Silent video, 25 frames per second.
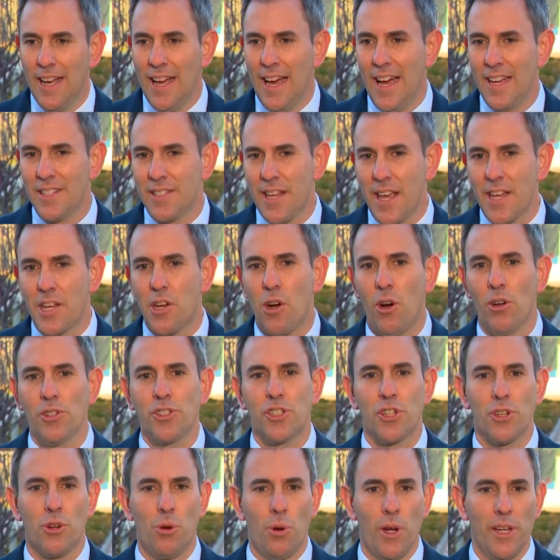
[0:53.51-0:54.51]
as a
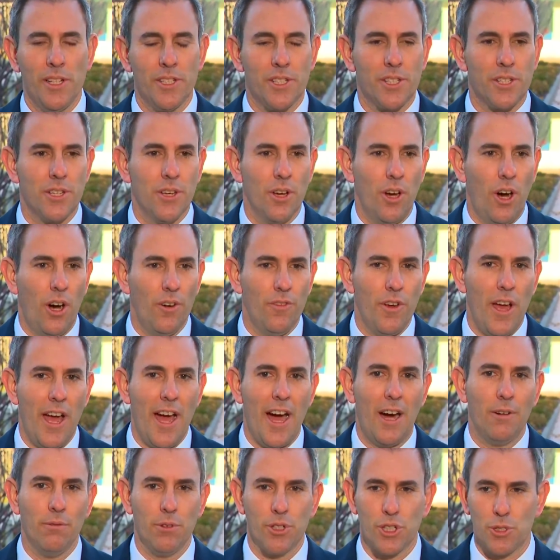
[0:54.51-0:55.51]
consequence of
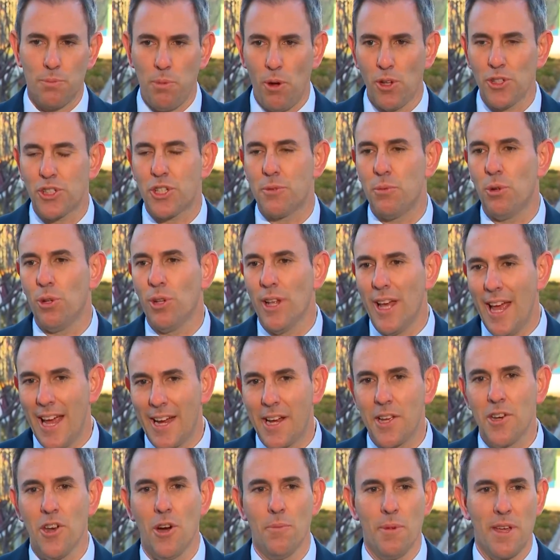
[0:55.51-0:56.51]
our responsible
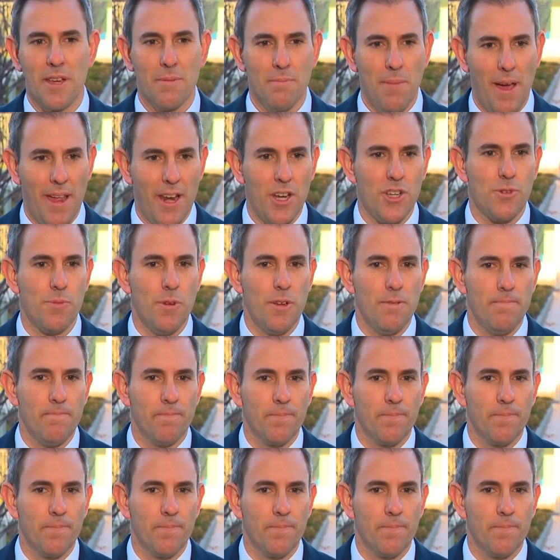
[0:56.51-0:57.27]
economic management.